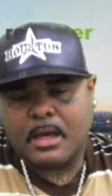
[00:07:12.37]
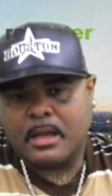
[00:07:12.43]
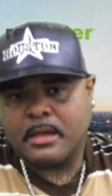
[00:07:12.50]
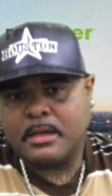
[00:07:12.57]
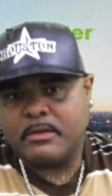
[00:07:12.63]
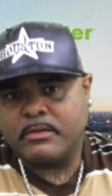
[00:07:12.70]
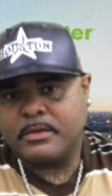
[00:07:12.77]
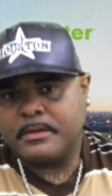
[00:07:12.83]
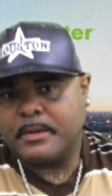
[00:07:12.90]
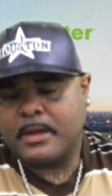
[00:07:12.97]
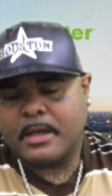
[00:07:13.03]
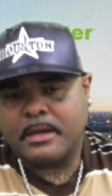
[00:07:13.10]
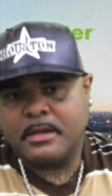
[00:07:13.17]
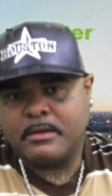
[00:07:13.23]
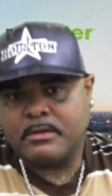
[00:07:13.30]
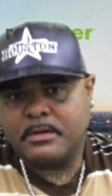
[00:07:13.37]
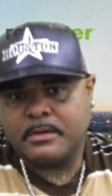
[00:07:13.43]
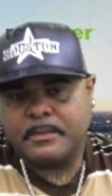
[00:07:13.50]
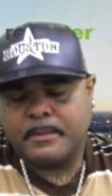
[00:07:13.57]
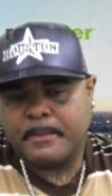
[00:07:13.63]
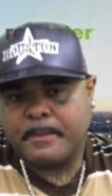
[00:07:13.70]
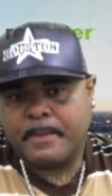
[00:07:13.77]
I
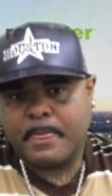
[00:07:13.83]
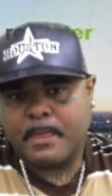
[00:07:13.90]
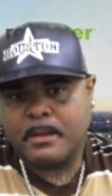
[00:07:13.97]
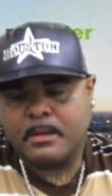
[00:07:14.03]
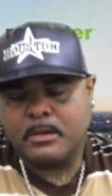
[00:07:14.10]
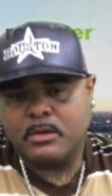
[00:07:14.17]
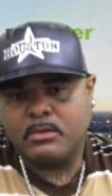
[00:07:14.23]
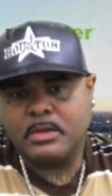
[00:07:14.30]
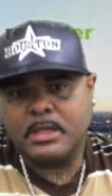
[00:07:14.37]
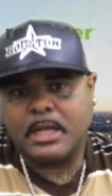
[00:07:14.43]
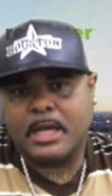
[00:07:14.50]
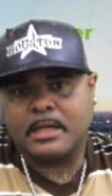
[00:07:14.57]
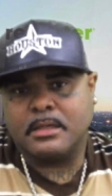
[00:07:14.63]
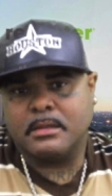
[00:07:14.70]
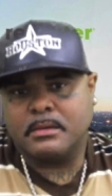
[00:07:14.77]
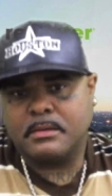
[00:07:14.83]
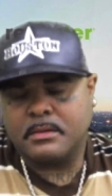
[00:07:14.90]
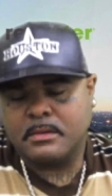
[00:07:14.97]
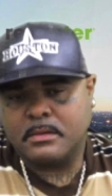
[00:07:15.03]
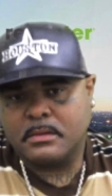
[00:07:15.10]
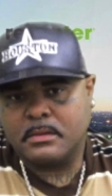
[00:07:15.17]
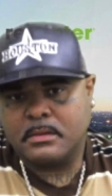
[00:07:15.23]
never knew that I can
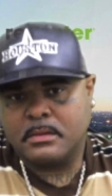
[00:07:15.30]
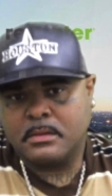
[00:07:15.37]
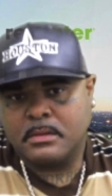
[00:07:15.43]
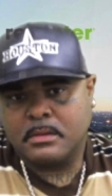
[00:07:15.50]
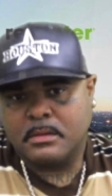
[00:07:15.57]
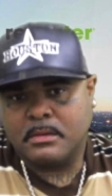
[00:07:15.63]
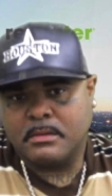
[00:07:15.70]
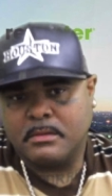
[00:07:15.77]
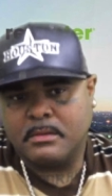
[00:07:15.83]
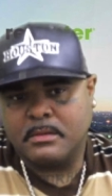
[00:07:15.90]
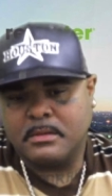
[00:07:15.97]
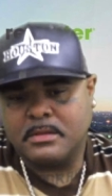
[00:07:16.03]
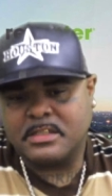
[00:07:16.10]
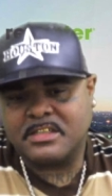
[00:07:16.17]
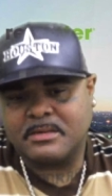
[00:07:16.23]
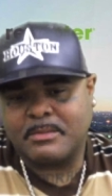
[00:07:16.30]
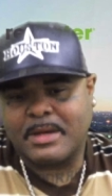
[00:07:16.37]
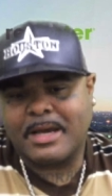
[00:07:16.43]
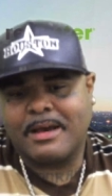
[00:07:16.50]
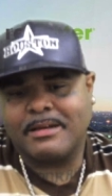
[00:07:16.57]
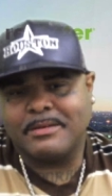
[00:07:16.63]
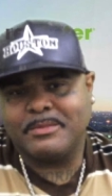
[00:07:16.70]

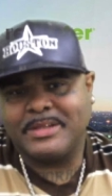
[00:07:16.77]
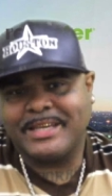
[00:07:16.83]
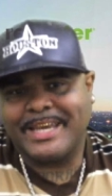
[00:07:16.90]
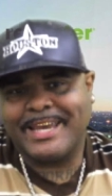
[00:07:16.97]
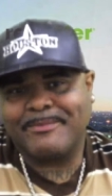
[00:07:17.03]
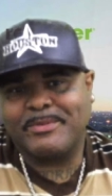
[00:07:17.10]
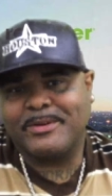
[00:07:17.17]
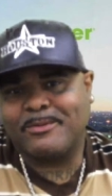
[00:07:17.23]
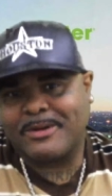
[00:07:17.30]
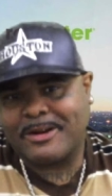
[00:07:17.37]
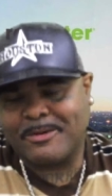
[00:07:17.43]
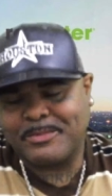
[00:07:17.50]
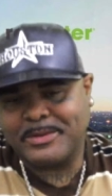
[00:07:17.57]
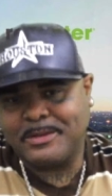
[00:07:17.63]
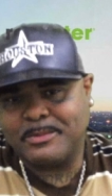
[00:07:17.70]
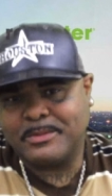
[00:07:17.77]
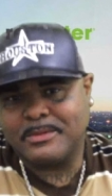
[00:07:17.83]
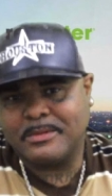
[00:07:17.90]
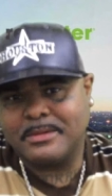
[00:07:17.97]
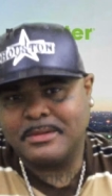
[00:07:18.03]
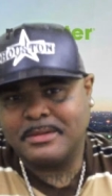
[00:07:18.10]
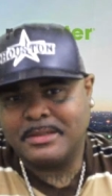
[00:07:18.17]
smile and be happy around
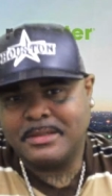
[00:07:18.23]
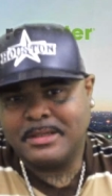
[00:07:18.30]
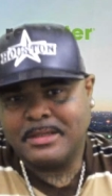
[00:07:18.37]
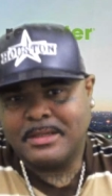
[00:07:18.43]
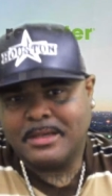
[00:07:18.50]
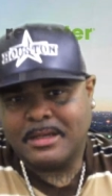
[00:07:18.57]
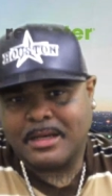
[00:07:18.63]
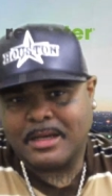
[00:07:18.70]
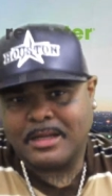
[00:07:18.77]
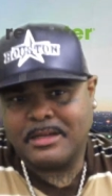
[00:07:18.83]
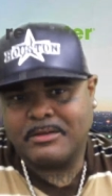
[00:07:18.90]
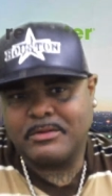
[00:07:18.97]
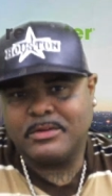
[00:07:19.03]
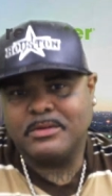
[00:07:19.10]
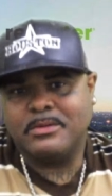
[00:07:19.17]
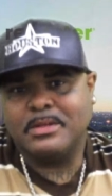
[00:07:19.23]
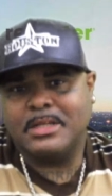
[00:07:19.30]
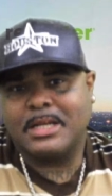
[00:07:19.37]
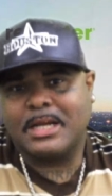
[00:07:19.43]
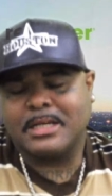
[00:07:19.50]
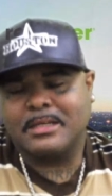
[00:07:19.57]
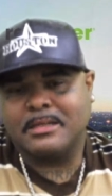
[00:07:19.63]
people. I never knew
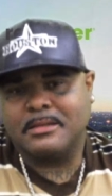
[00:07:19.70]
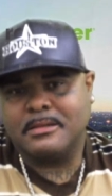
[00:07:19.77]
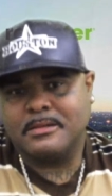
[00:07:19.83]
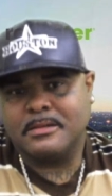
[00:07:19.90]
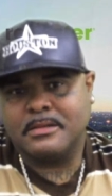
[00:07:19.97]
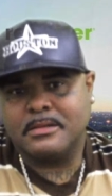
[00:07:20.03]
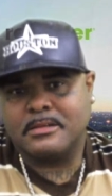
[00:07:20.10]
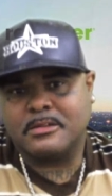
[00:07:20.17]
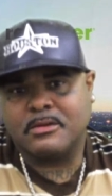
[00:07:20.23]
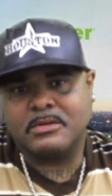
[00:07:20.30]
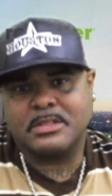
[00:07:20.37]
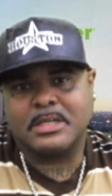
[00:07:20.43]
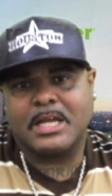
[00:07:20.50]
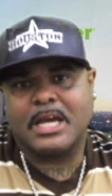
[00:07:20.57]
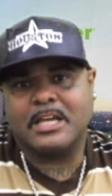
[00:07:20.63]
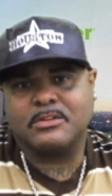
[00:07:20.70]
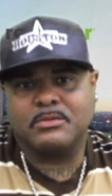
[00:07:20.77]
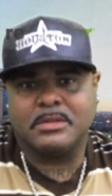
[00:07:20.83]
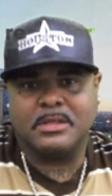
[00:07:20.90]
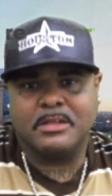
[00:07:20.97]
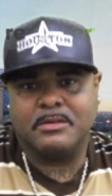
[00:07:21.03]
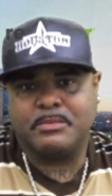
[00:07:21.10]
that I can socialize
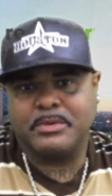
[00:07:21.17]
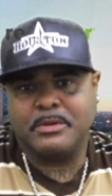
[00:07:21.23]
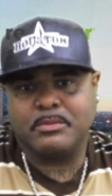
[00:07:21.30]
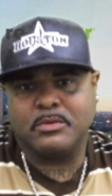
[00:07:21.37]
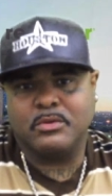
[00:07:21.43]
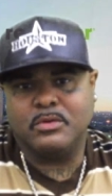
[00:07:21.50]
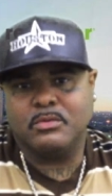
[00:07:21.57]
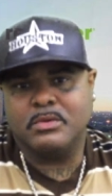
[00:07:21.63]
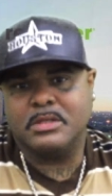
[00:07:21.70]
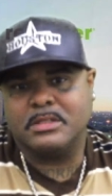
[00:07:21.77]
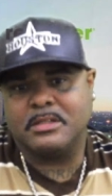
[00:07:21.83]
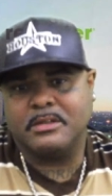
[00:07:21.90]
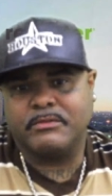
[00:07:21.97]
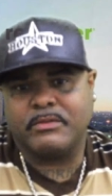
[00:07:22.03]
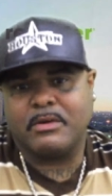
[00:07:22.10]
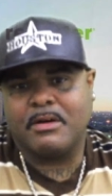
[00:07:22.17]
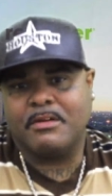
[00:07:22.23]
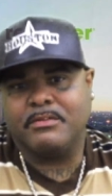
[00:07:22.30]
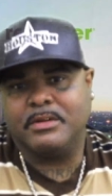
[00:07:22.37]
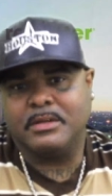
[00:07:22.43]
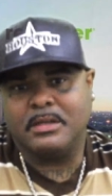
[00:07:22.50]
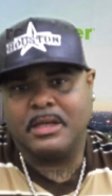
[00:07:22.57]
with other people who wasn't
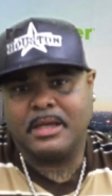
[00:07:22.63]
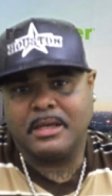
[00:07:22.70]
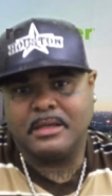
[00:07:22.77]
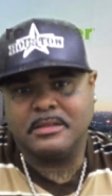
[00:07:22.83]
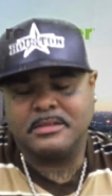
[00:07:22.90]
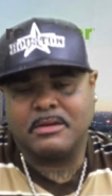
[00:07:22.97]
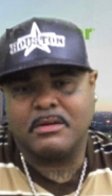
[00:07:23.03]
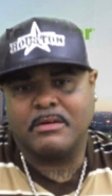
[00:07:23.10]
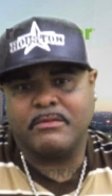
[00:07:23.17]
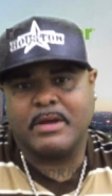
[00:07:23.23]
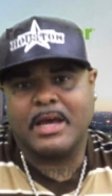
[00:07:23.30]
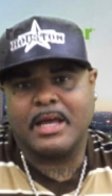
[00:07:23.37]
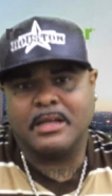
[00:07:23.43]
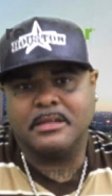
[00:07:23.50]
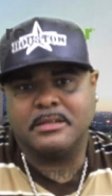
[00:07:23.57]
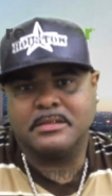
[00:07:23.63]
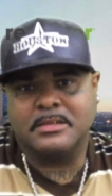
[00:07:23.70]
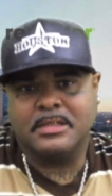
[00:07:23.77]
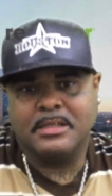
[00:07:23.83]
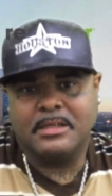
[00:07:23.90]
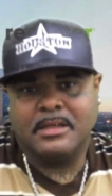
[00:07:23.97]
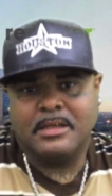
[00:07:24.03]
involved in gangs or violence.
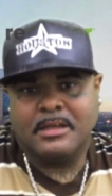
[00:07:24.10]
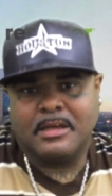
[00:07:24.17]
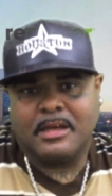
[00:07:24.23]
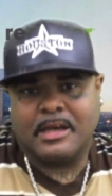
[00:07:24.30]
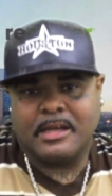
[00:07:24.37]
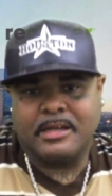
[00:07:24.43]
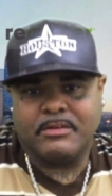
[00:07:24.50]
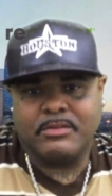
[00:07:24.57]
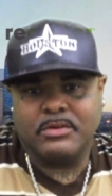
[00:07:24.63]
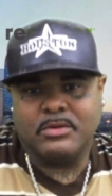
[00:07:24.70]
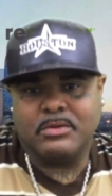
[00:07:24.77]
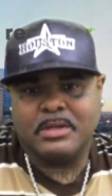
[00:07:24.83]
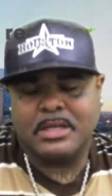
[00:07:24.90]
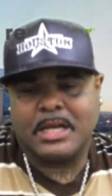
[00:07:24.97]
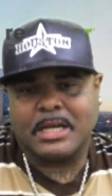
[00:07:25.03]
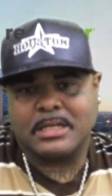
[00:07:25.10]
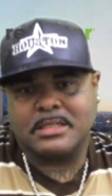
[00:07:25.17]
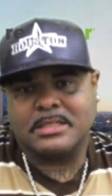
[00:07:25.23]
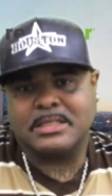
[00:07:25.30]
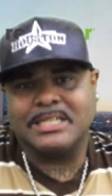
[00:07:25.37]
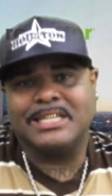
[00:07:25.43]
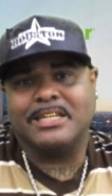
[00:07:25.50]
I never knew that I
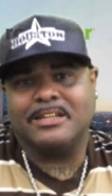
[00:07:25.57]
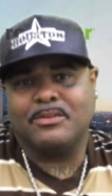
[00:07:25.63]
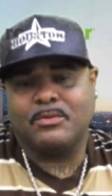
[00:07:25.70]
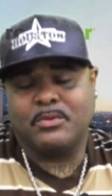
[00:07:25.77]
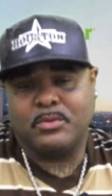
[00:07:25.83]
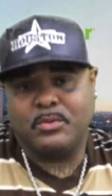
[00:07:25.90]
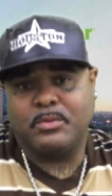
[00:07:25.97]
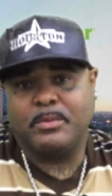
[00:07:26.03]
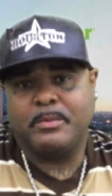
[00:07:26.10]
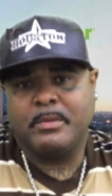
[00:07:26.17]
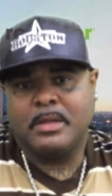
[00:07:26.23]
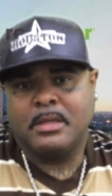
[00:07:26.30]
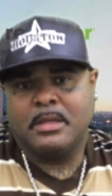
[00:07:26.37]
could sit in a room